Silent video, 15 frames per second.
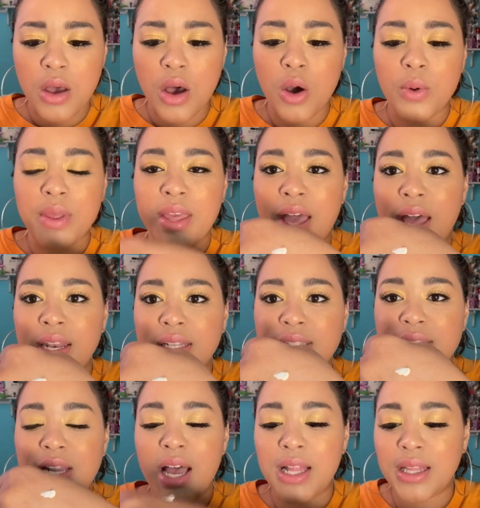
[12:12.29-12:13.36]
Oh yeah, and
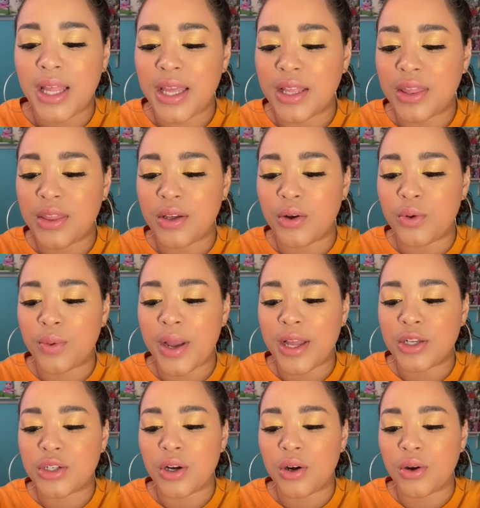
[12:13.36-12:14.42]
it's not like the gray
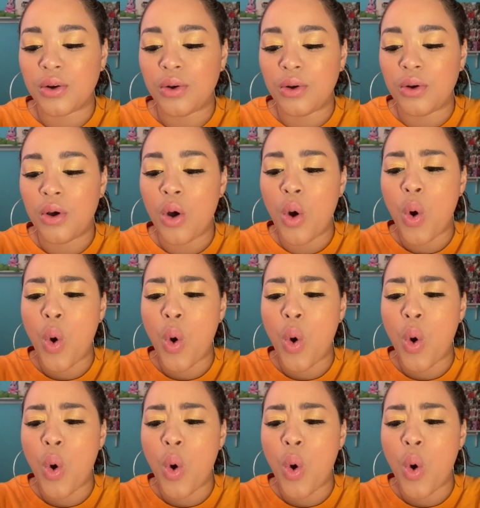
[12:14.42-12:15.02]
charcoal.